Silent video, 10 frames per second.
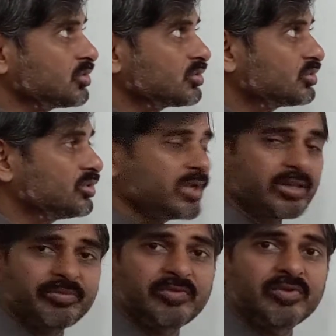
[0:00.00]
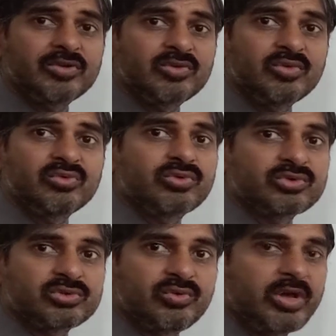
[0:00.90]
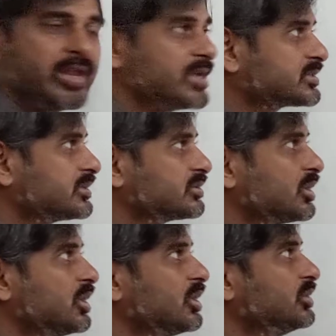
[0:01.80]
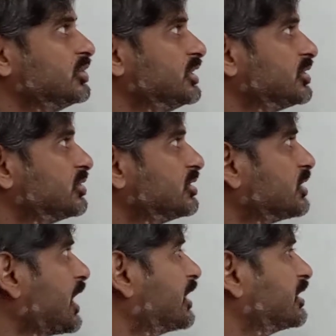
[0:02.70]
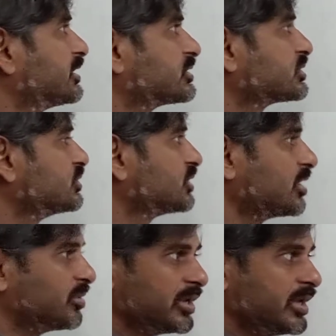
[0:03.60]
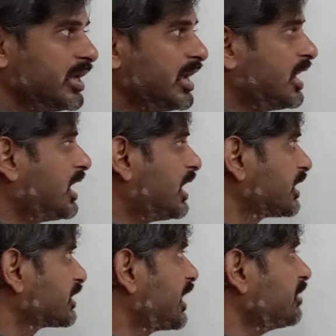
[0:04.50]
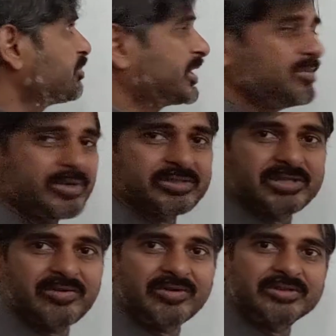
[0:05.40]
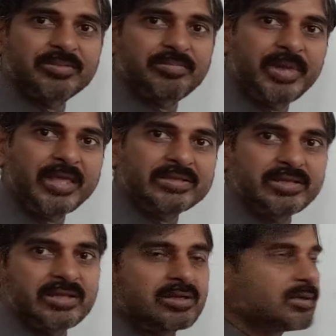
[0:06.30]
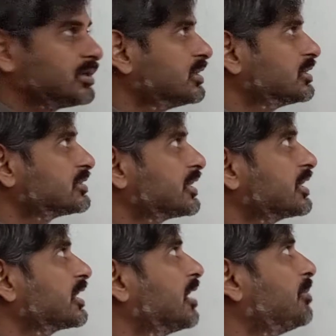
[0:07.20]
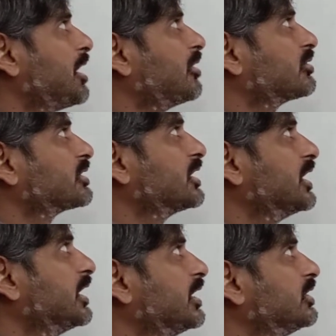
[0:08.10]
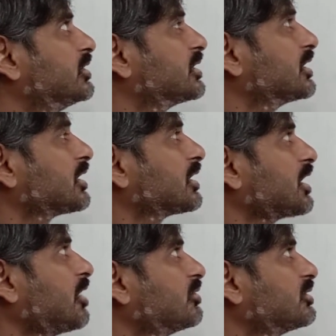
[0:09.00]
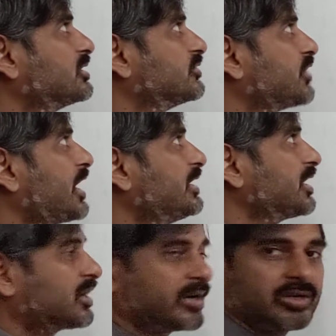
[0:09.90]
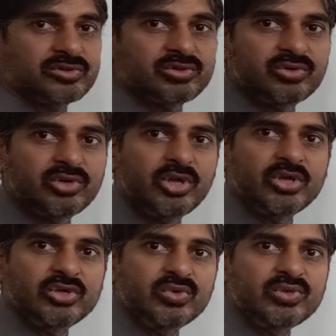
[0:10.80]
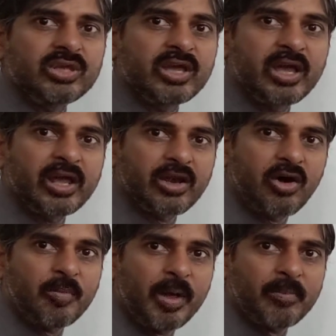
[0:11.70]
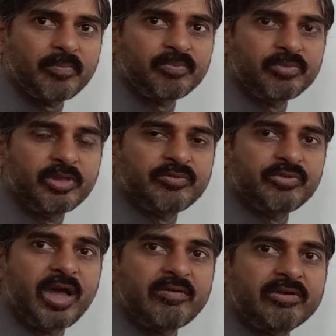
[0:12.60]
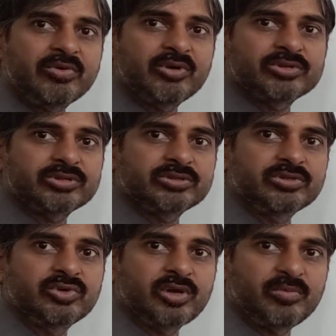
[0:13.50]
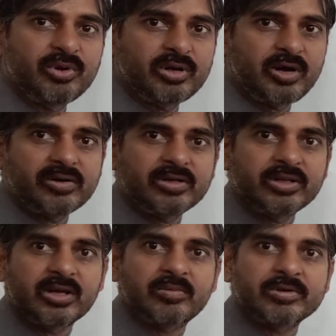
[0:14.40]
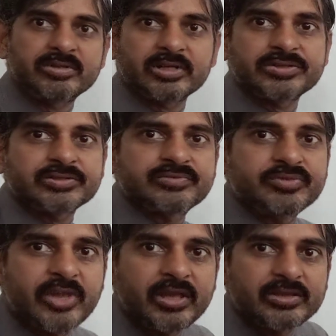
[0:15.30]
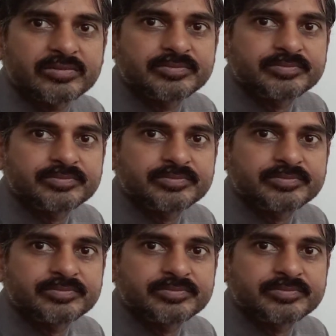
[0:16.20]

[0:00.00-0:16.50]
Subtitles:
So those are the between those two variations. You need to design it suitably. That pretty much covers the basic thing about a how to design a current source using an op amp. If you have any questions, you can put down in the comment section. Thanks.